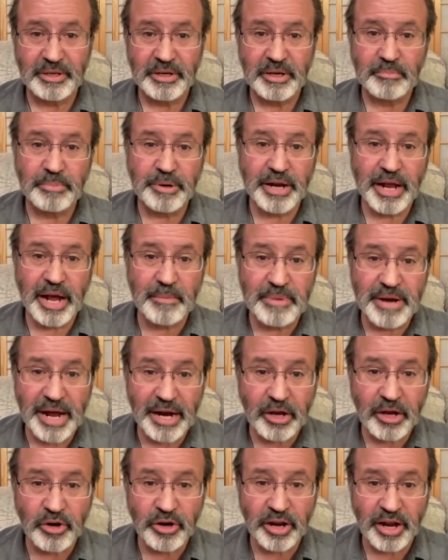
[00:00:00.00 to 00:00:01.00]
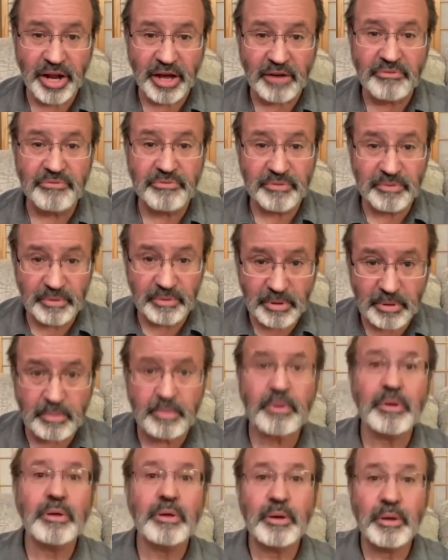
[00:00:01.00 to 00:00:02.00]
But I'm not good enough.
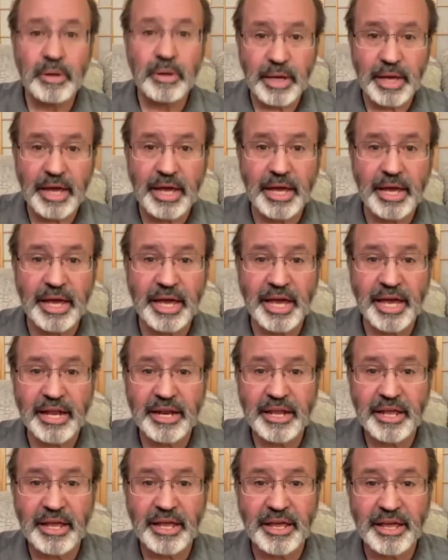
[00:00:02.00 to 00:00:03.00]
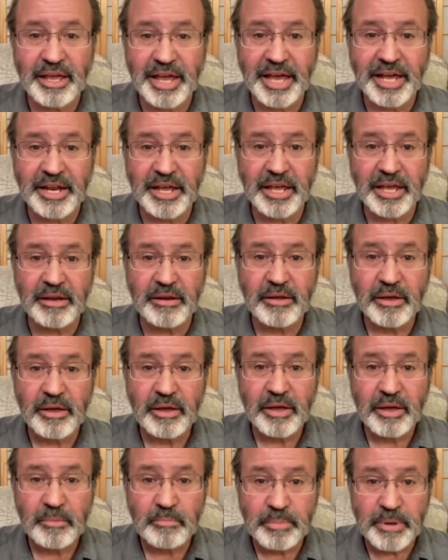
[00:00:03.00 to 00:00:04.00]
Add in,
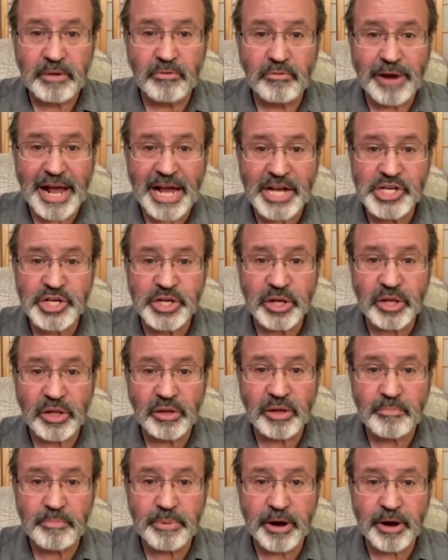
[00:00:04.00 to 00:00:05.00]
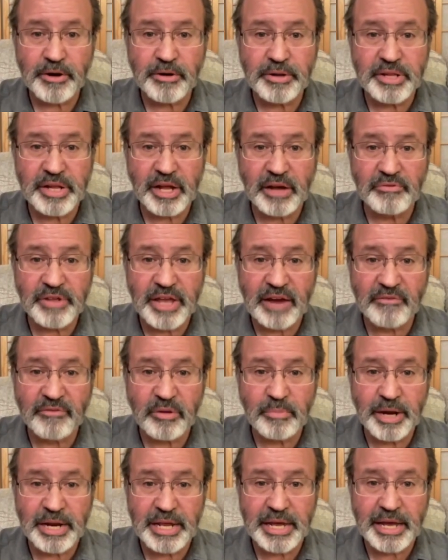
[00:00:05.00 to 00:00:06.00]
be rational, compare yourself to
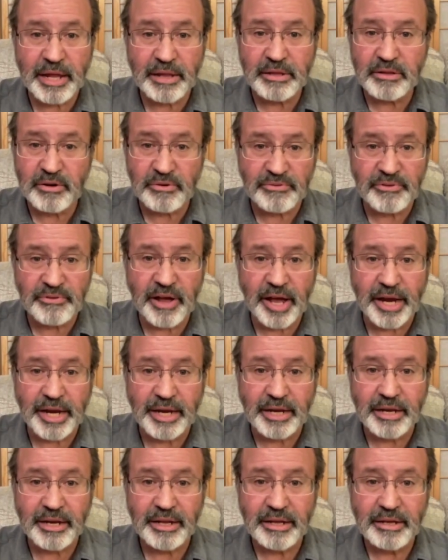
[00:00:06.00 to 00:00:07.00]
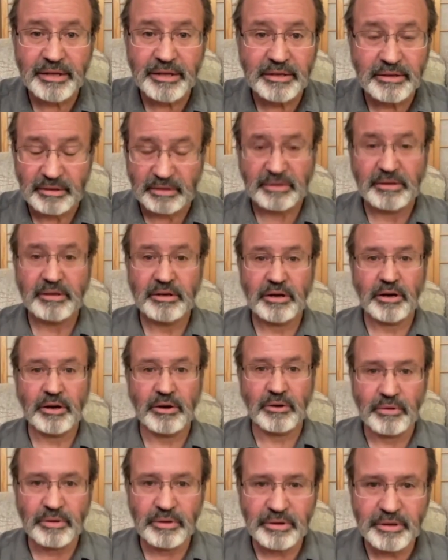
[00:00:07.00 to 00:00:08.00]
everybody else, you're fine.
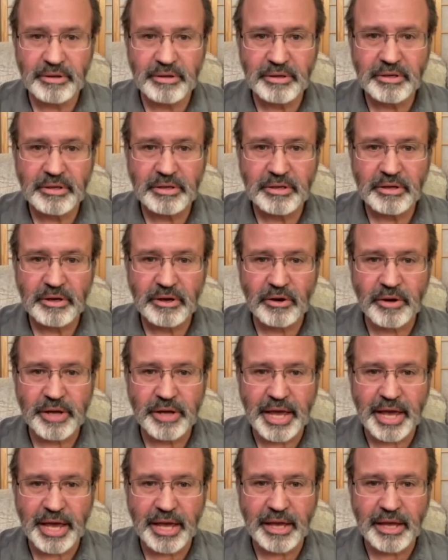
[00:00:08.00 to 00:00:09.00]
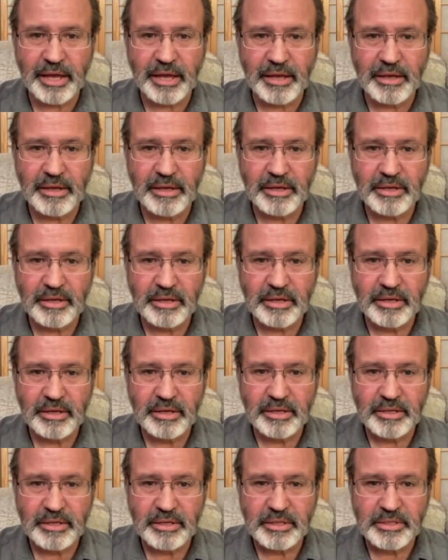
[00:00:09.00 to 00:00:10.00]
Oh, okay.
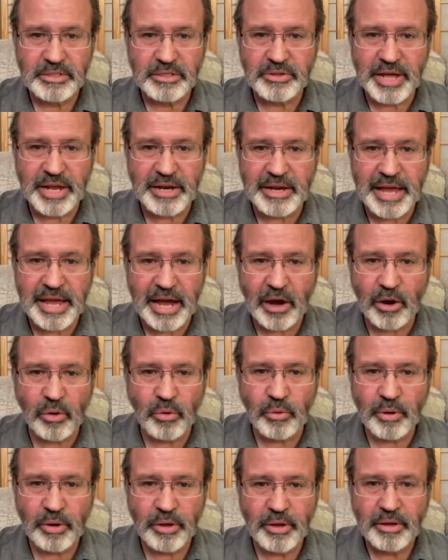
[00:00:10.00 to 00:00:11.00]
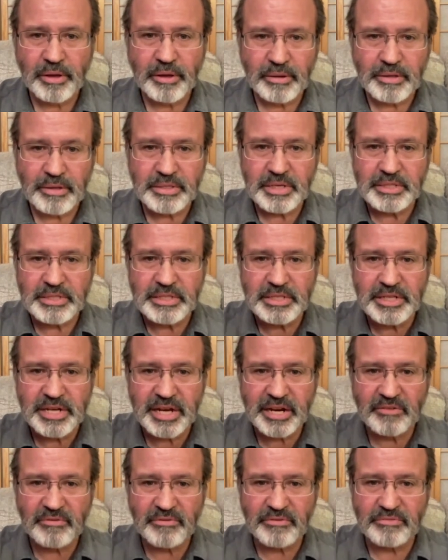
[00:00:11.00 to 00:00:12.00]
So that now it just
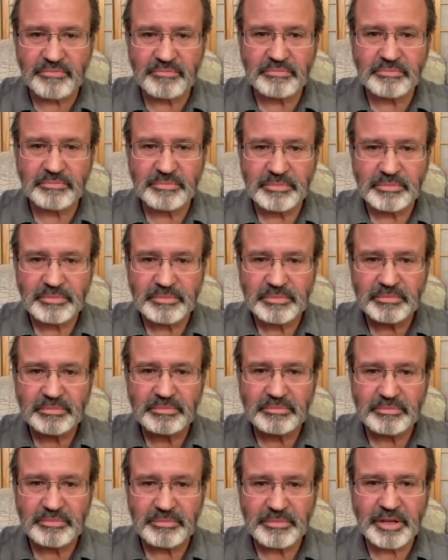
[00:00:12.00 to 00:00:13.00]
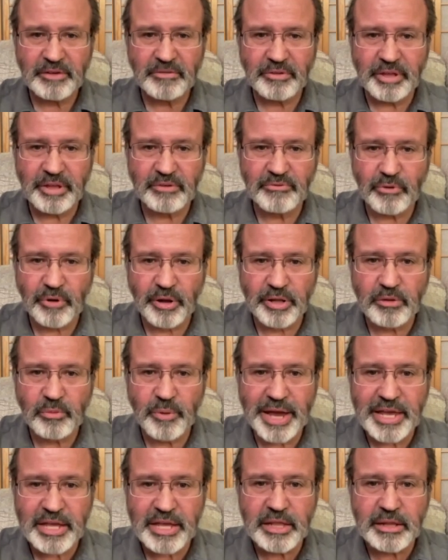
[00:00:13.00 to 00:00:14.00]
kind of everything falls
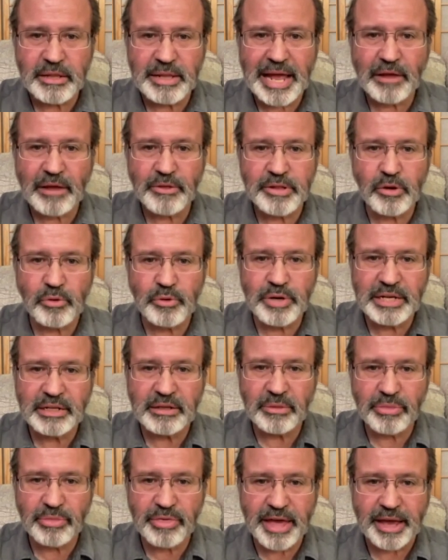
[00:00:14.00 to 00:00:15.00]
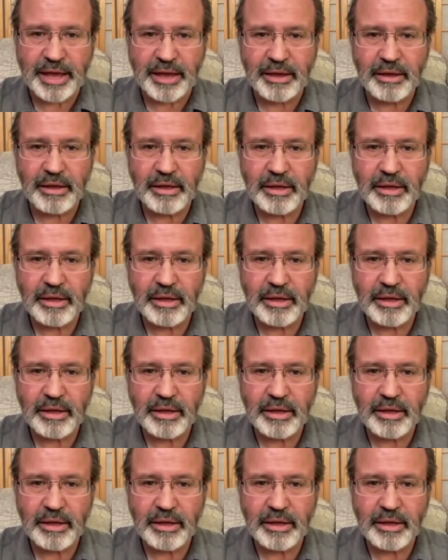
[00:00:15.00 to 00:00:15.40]
away. Now there's no need to think.